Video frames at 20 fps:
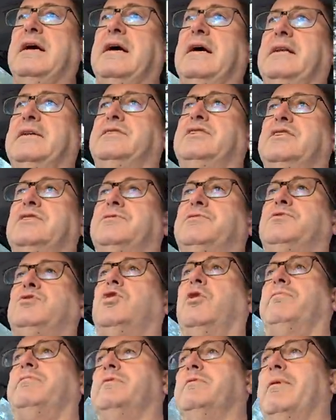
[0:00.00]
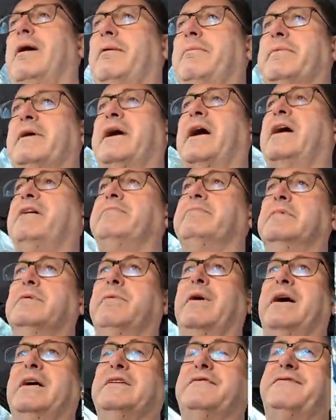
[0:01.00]
and just chopped them up and gave them
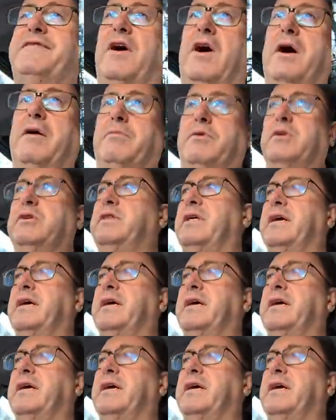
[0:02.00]
away as firewood,